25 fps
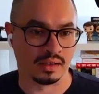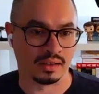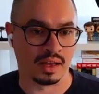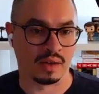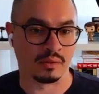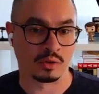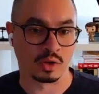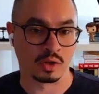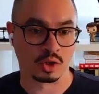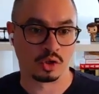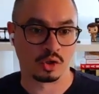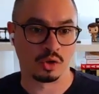
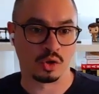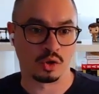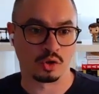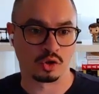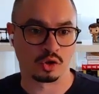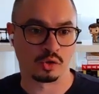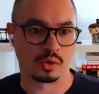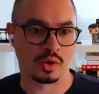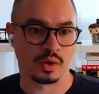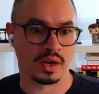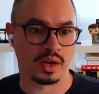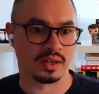leverage
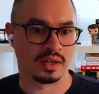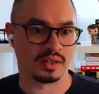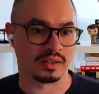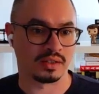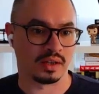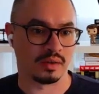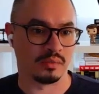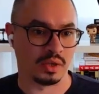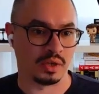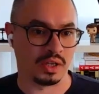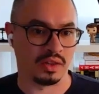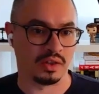those trends
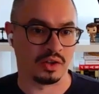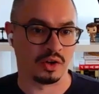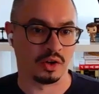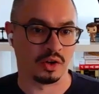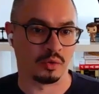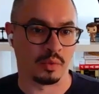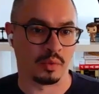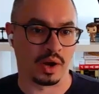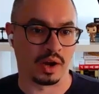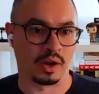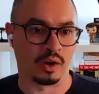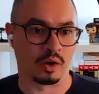and be
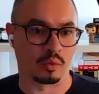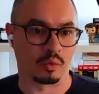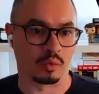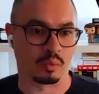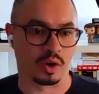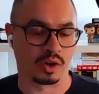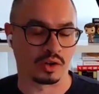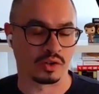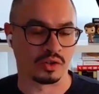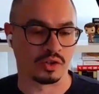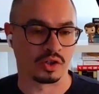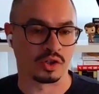there by our
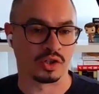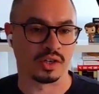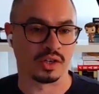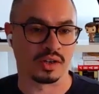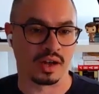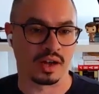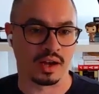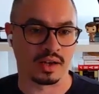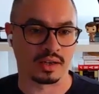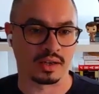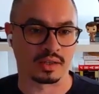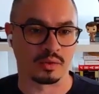partners
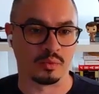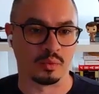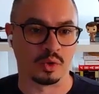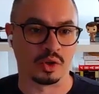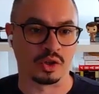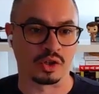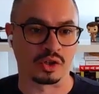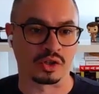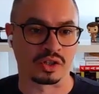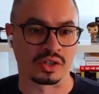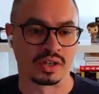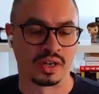and
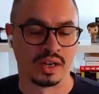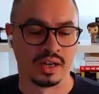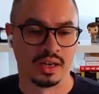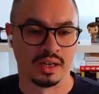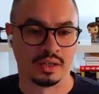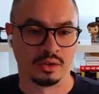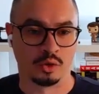customers